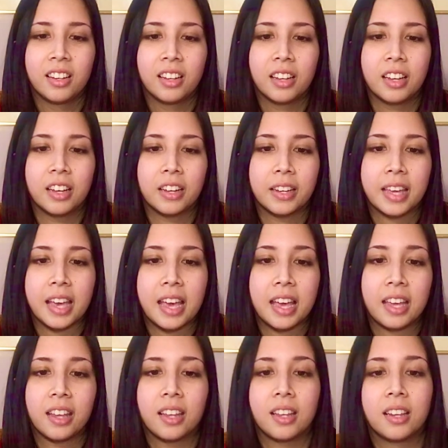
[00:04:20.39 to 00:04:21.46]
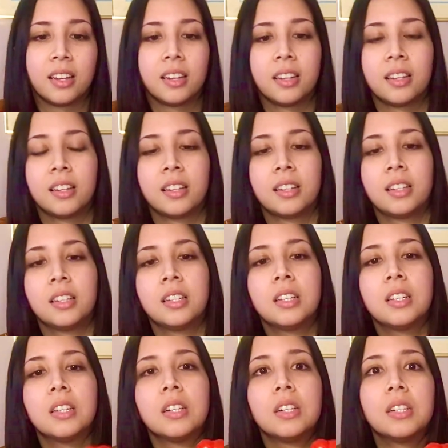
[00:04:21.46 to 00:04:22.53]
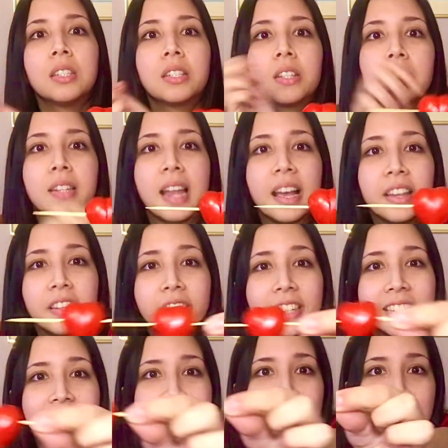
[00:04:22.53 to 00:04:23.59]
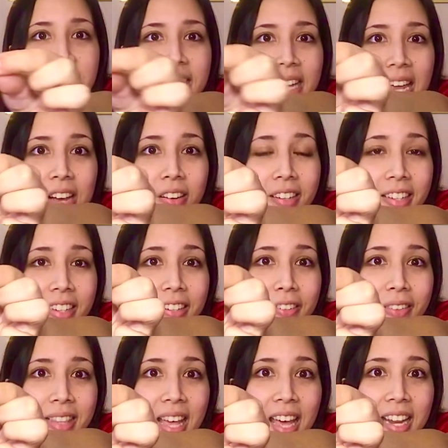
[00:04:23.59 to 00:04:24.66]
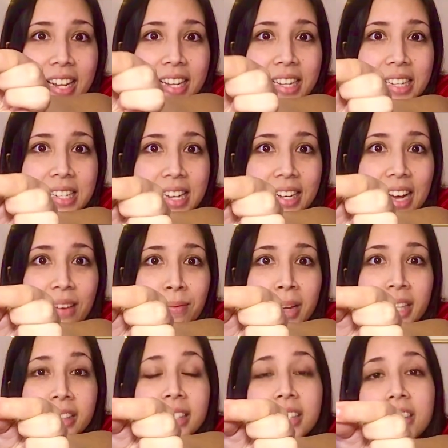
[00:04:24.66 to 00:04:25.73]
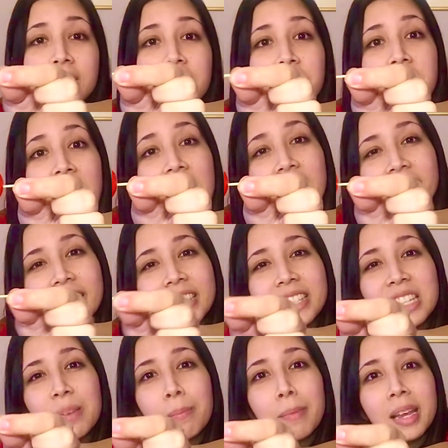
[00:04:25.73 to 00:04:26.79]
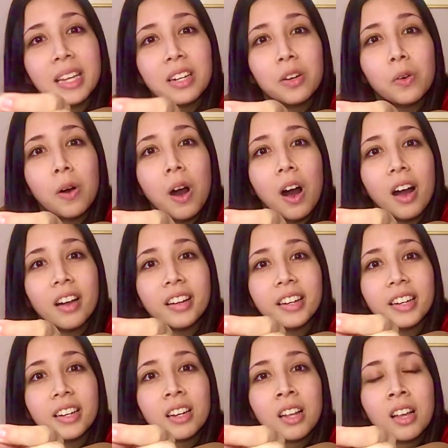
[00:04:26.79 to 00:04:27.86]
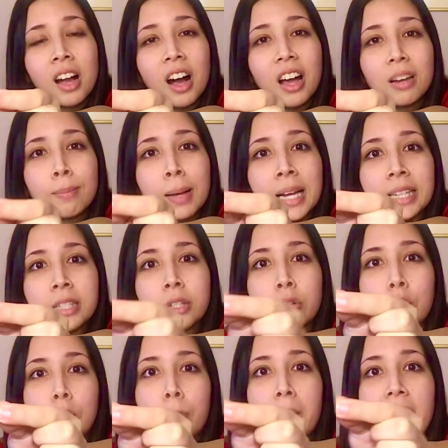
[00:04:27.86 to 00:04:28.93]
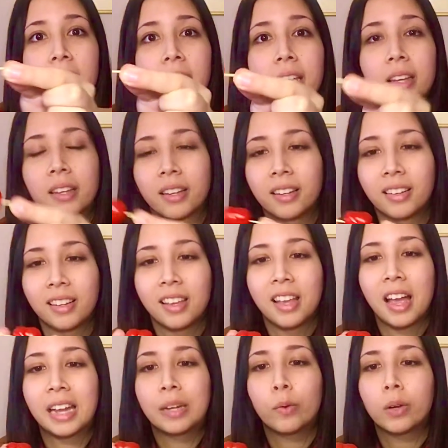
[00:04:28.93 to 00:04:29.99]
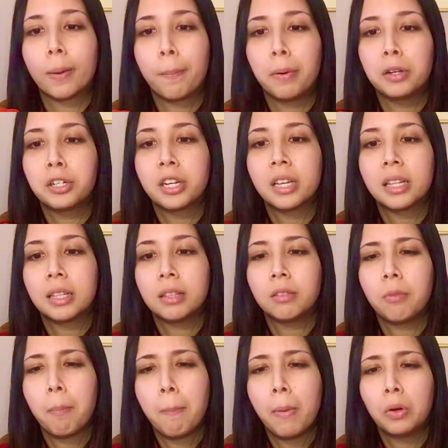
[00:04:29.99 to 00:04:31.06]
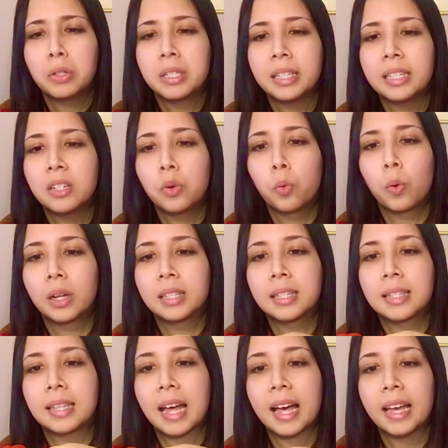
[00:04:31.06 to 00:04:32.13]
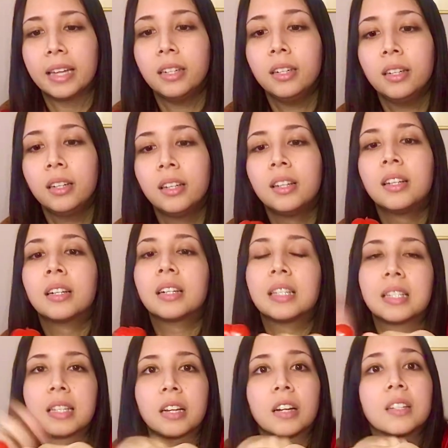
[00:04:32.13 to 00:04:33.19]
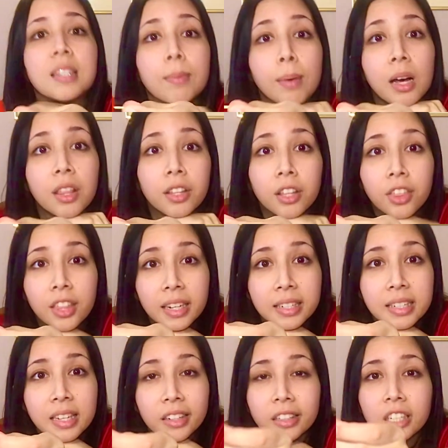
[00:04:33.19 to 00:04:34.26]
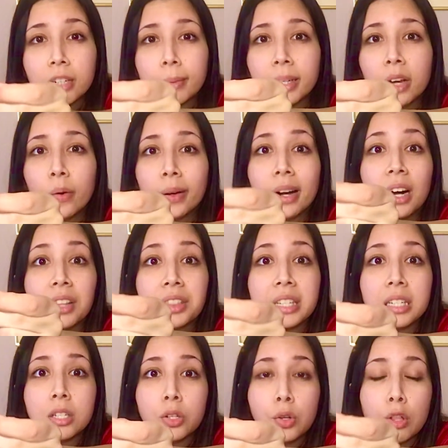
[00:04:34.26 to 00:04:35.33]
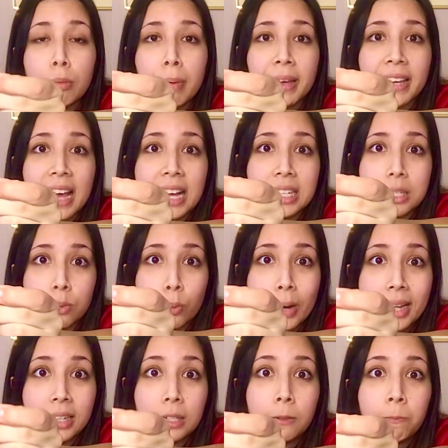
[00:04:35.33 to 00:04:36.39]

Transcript: Okay. So now you can see how cute that is. I got my little cherry tomato heart on my toothpick. And you want to push it mostly to one side because there are some other things that are going to be going on this toothpick as well.